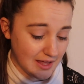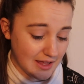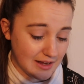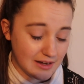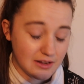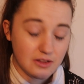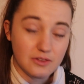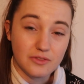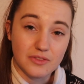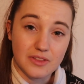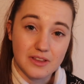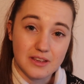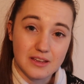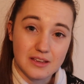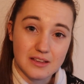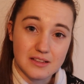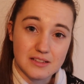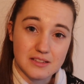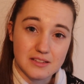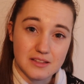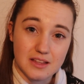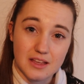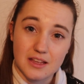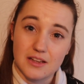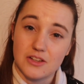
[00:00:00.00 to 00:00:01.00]
any of
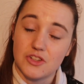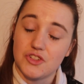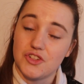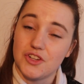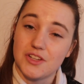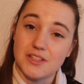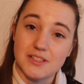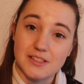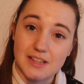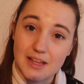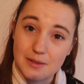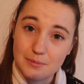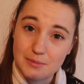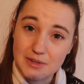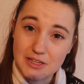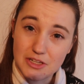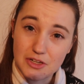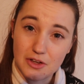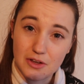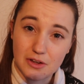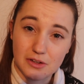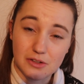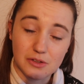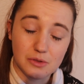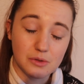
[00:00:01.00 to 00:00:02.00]
these, then just let me
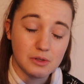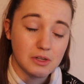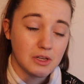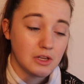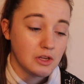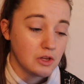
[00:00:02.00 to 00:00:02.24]
know.